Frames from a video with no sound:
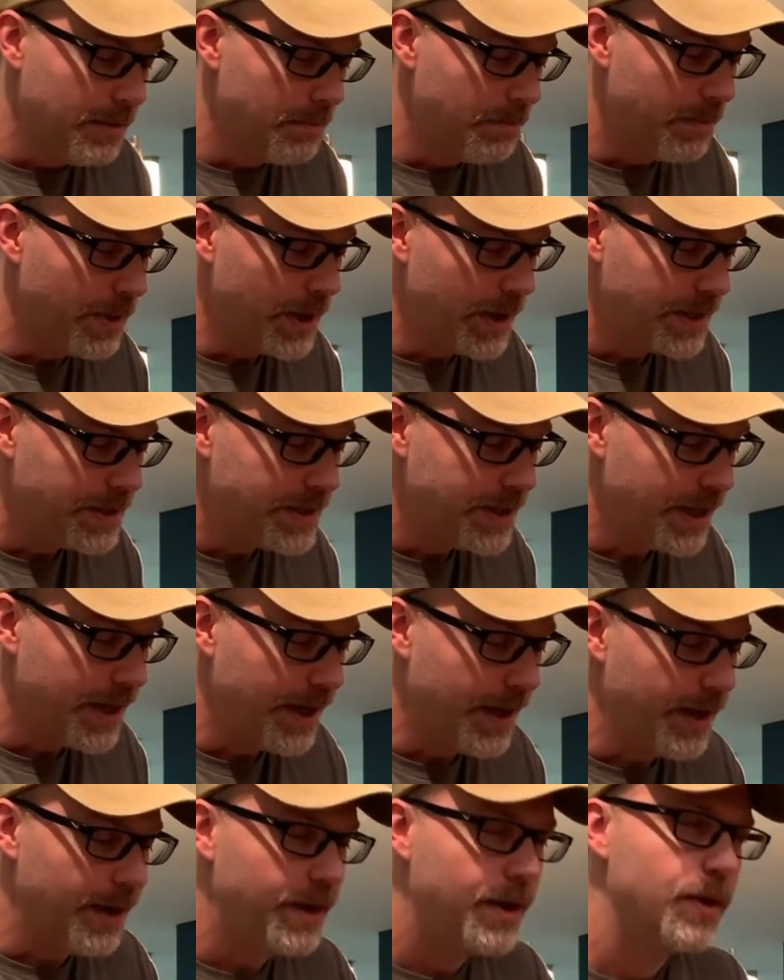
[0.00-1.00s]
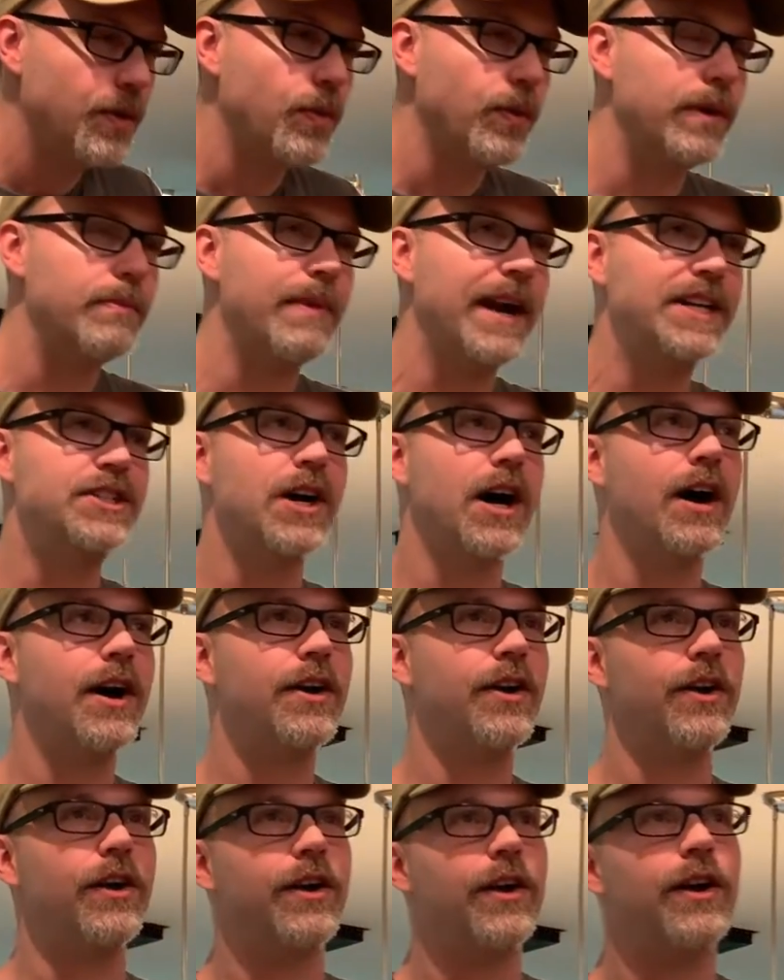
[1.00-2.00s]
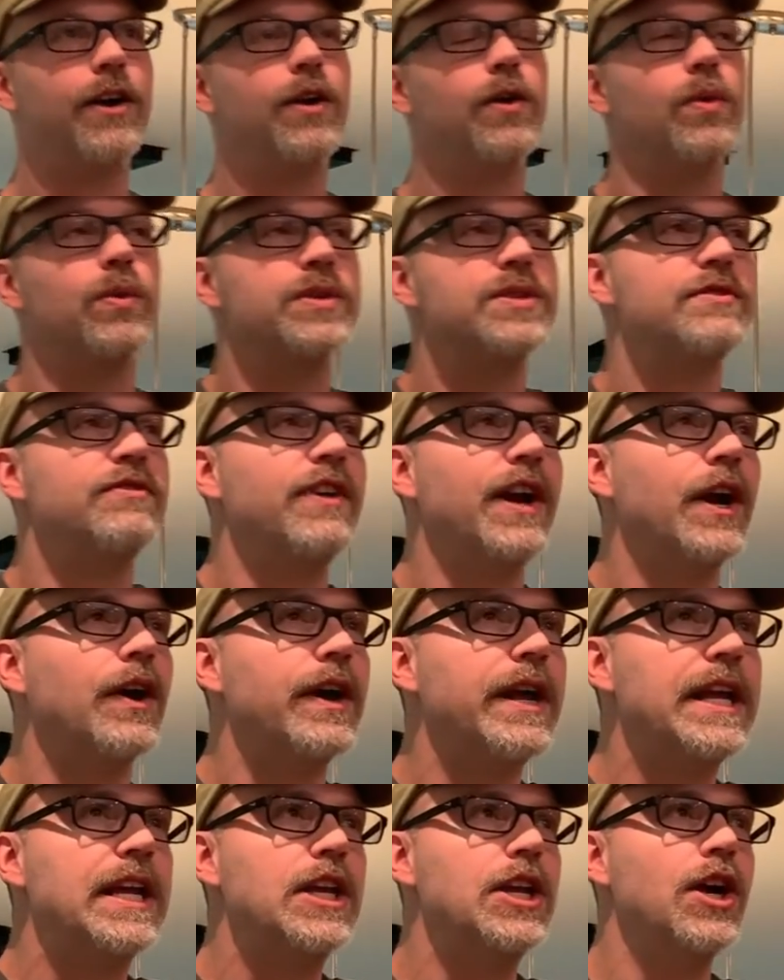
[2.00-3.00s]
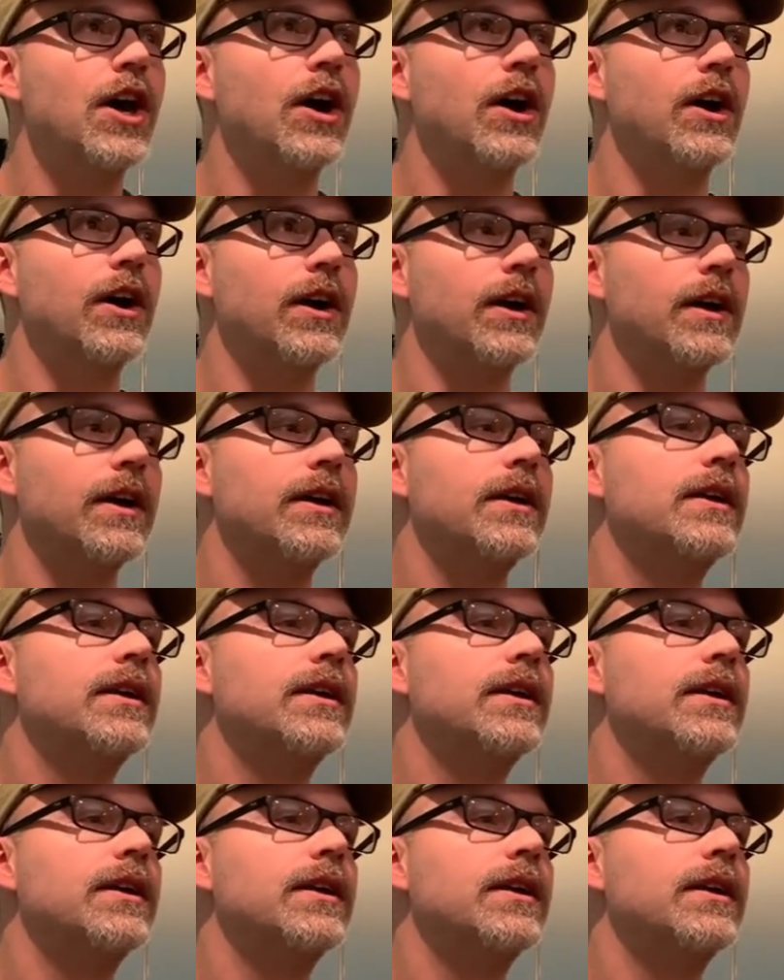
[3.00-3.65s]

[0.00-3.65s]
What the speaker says: But when my daughter was very young,